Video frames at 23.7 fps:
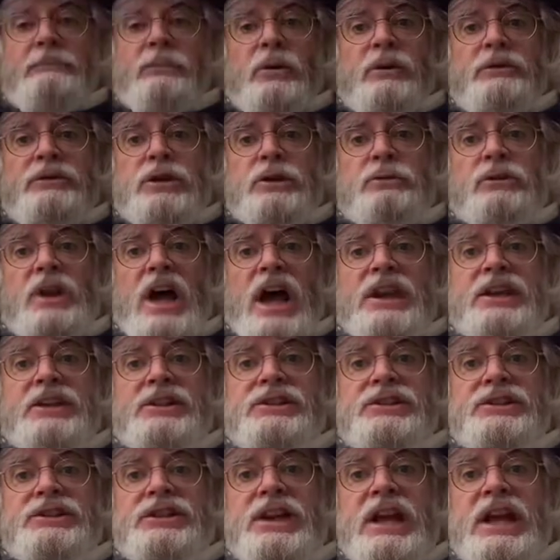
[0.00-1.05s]
of the United
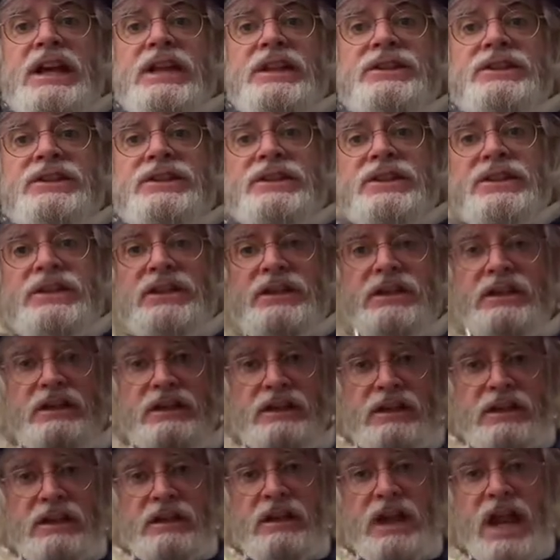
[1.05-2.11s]
States
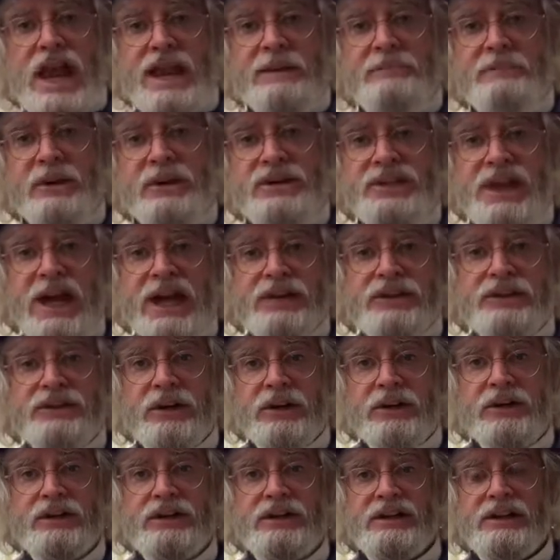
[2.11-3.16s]
and Protector
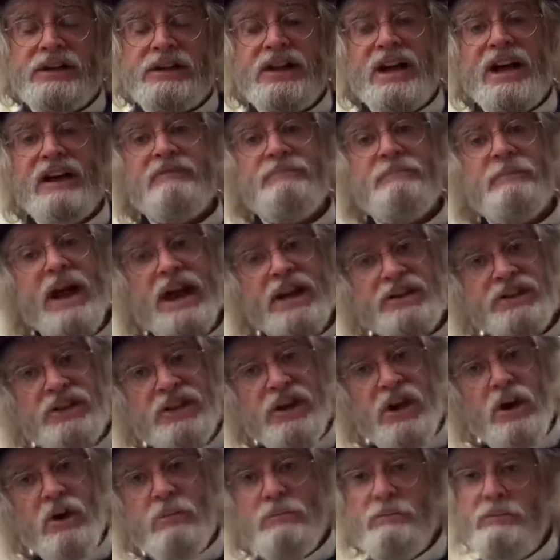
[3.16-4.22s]
of
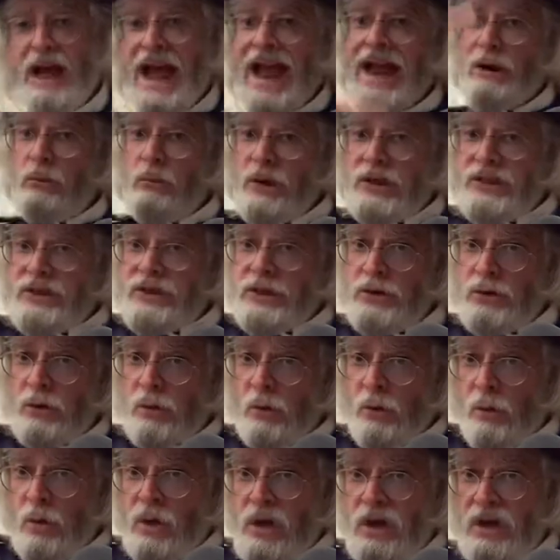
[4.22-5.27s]
Mexico, back with you
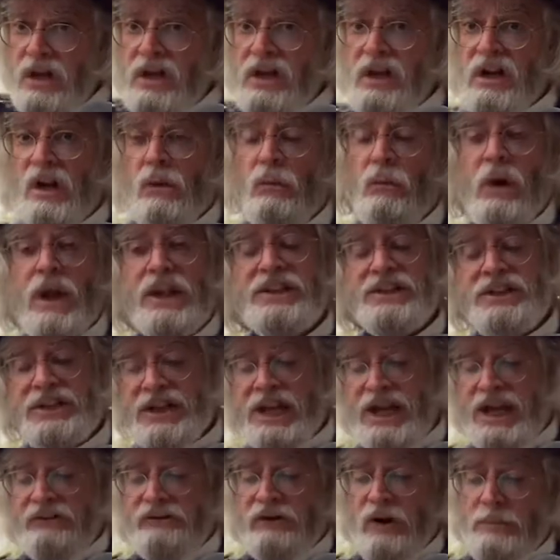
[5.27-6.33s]
once
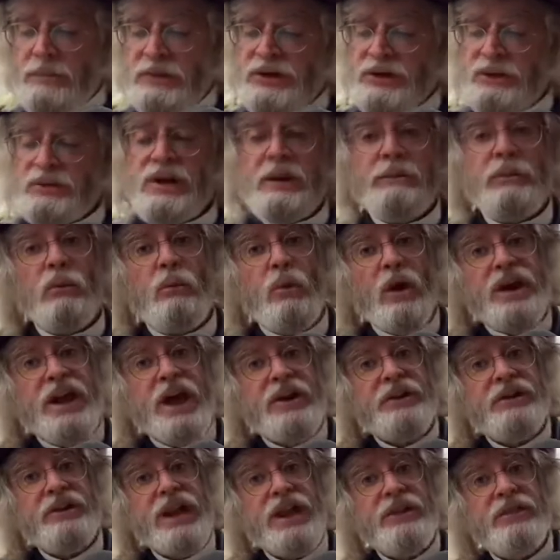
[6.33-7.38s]
again for episode number
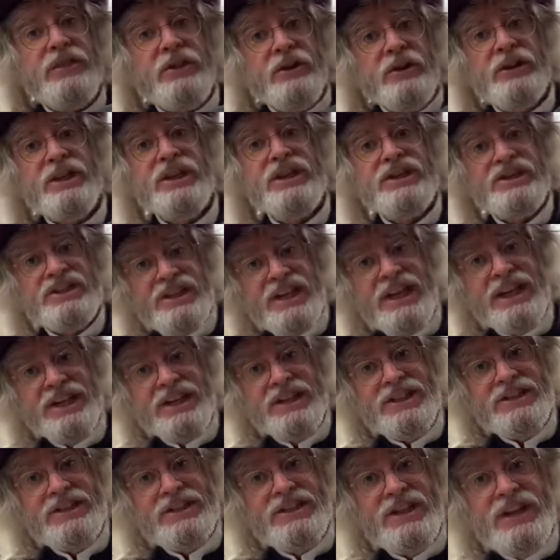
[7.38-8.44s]

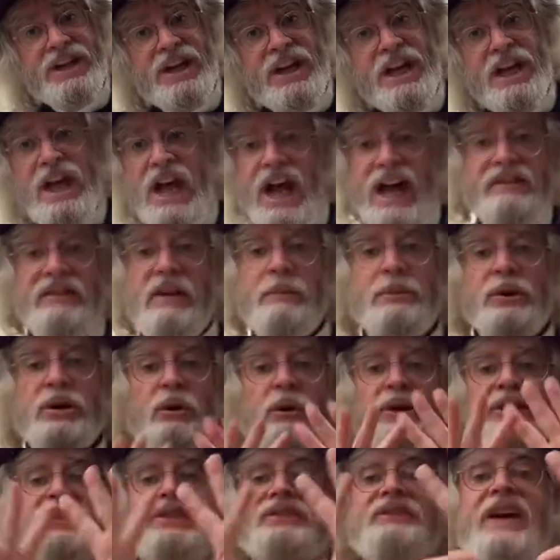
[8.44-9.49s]
136 of Emperor
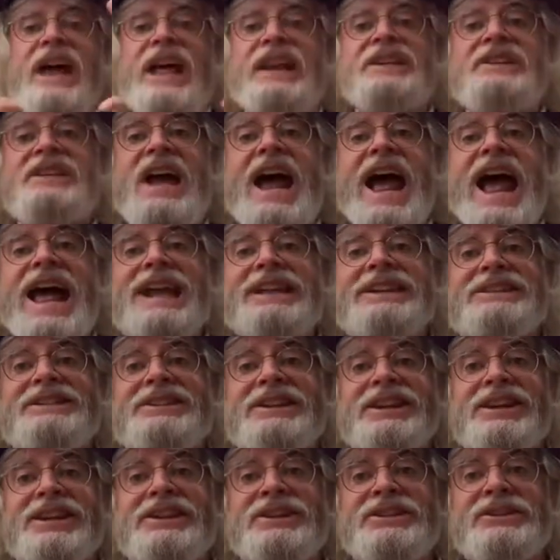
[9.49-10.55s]
Norton's
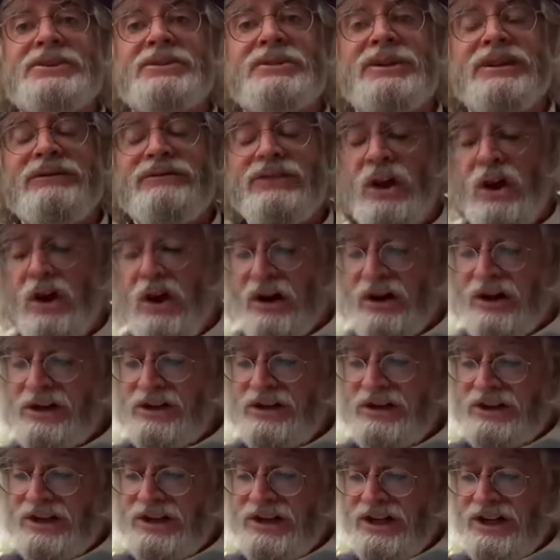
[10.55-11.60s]
fantastic history vlog.
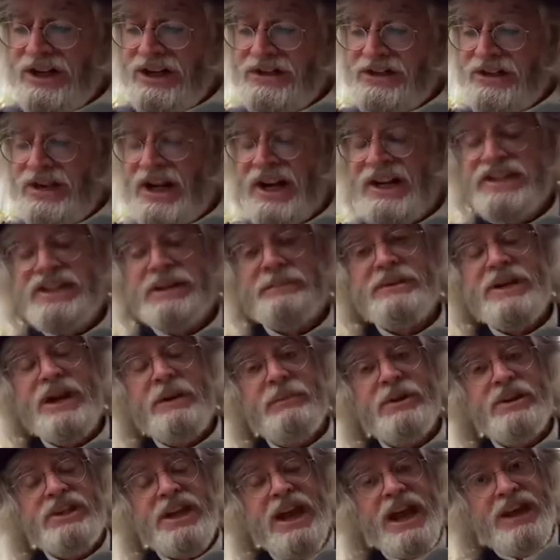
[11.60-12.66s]
Today is
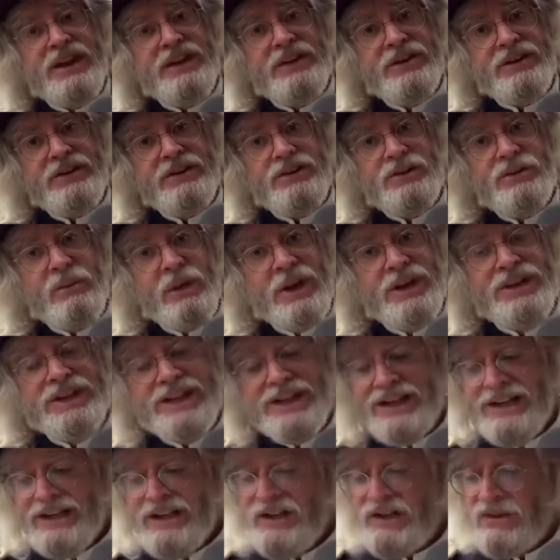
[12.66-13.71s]
September 10,
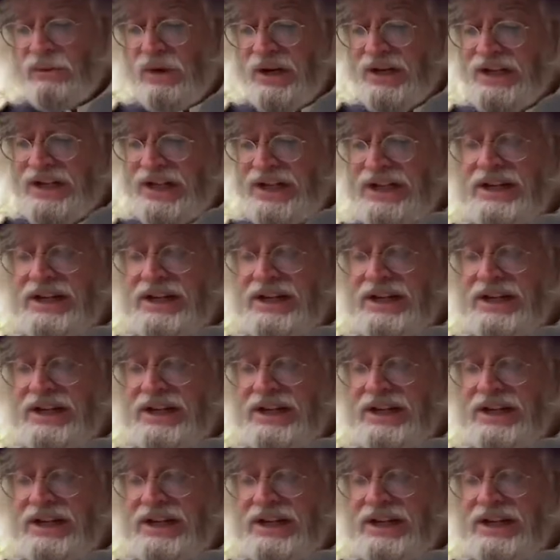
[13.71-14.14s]
2020.